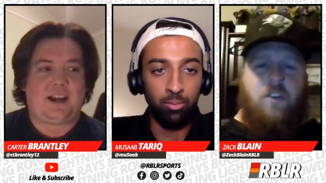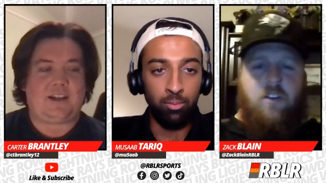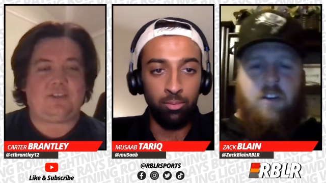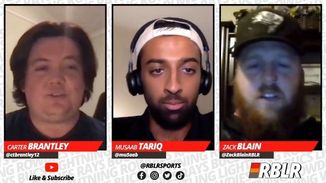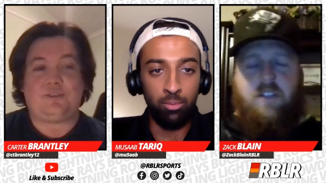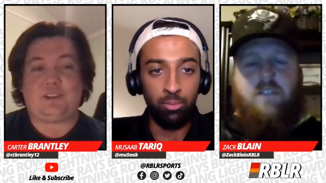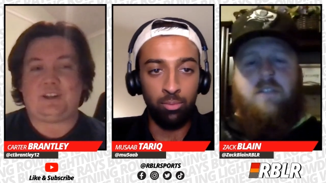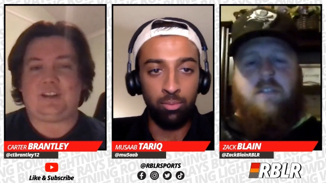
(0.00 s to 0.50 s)
Speaker 1: I
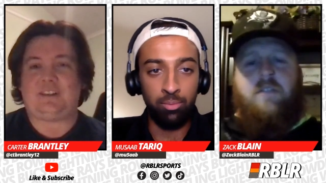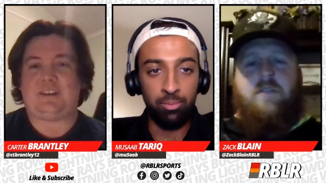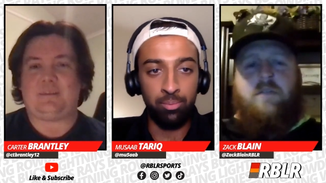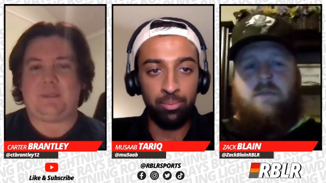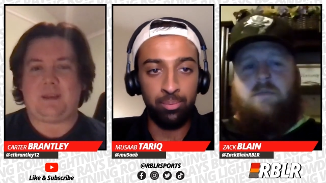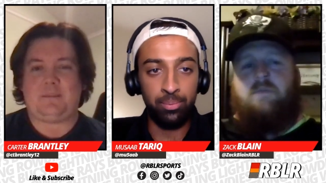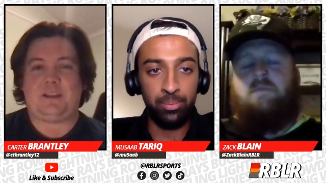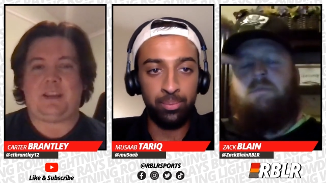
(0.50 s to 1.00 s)
do think
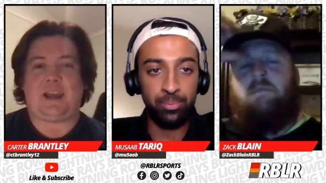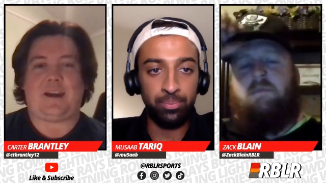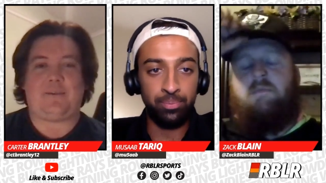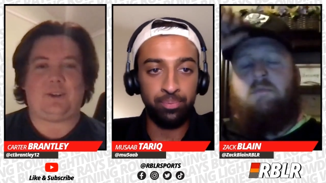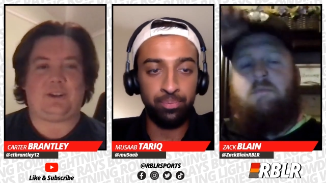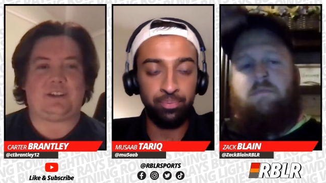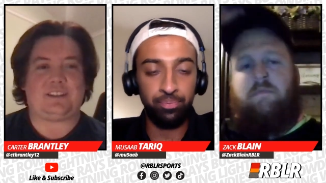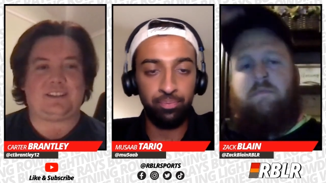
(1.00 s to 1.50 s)
that maybe
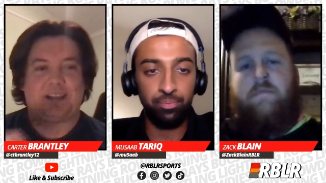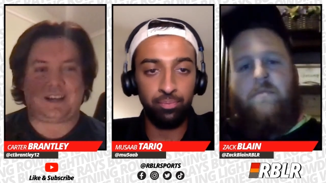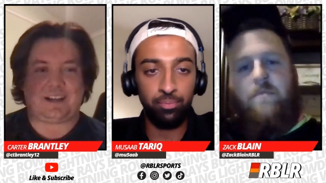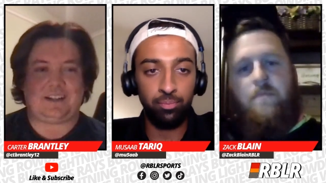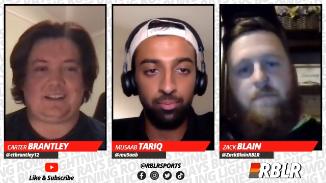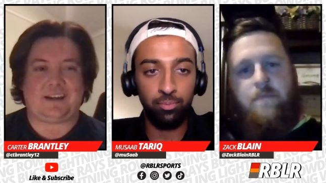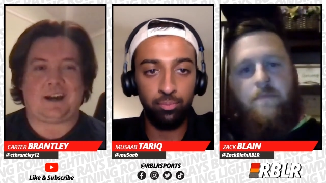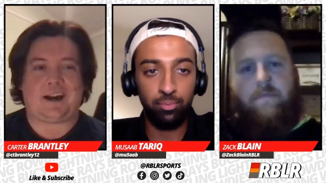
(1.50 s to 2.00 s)
having a
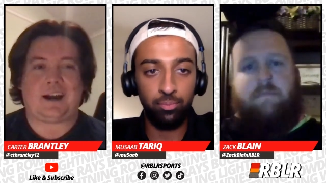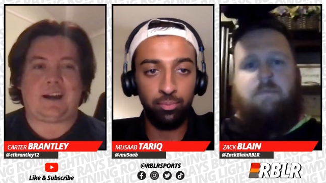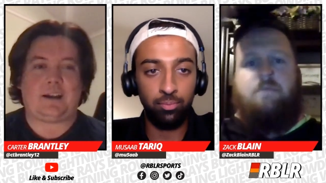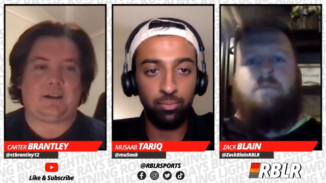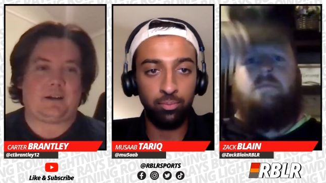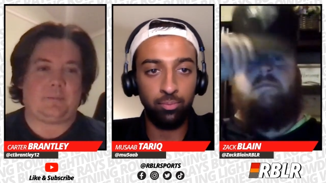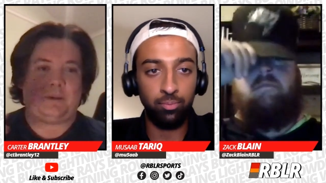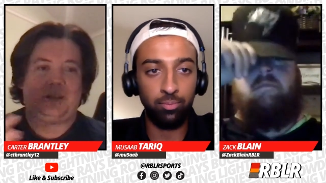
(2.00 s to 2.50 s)
second guy
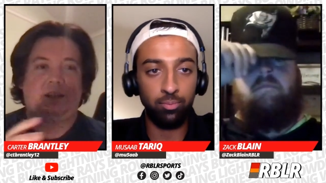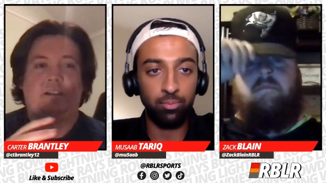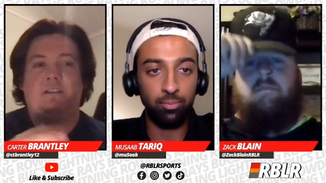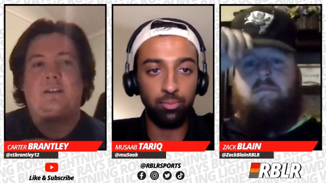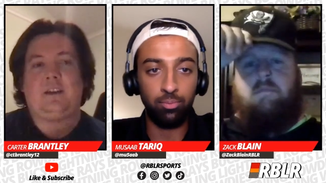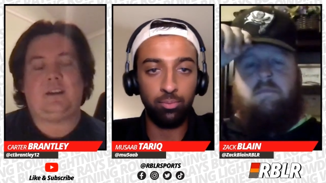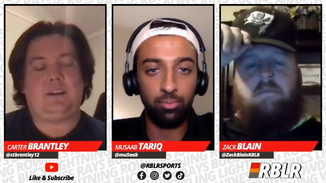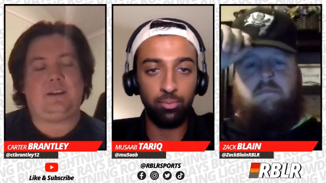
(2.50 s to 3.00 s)
come
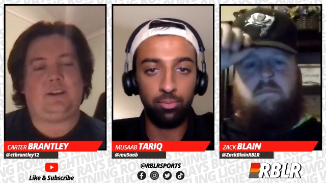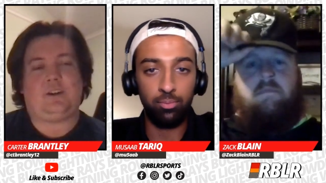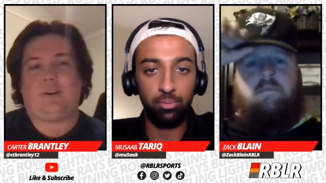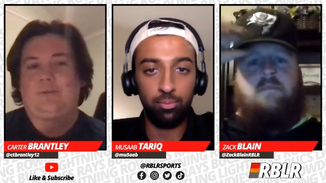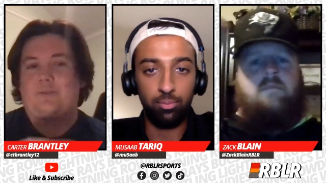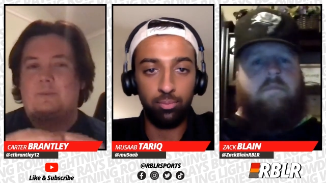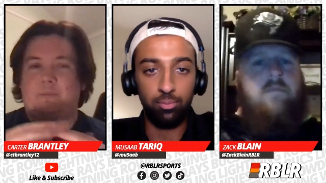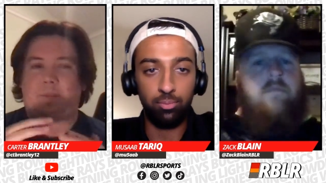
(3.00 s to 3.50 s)
in, you
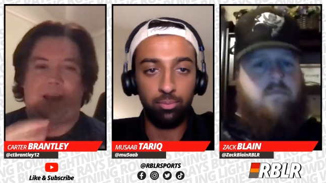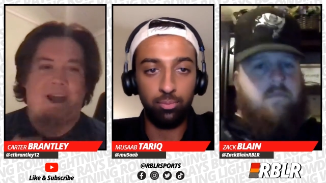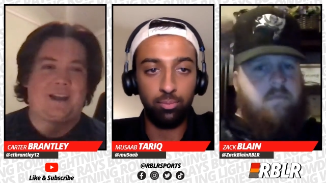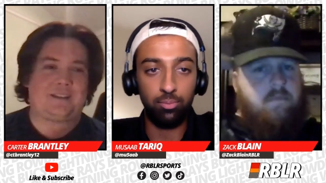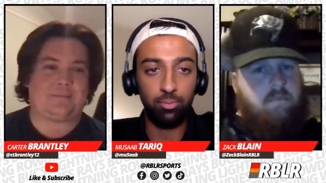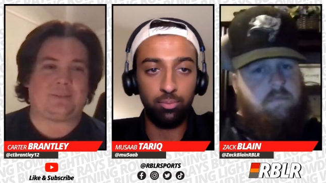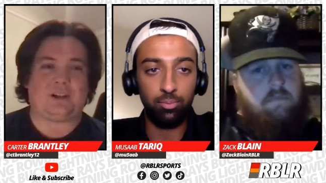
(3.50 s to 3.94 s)
know, for pass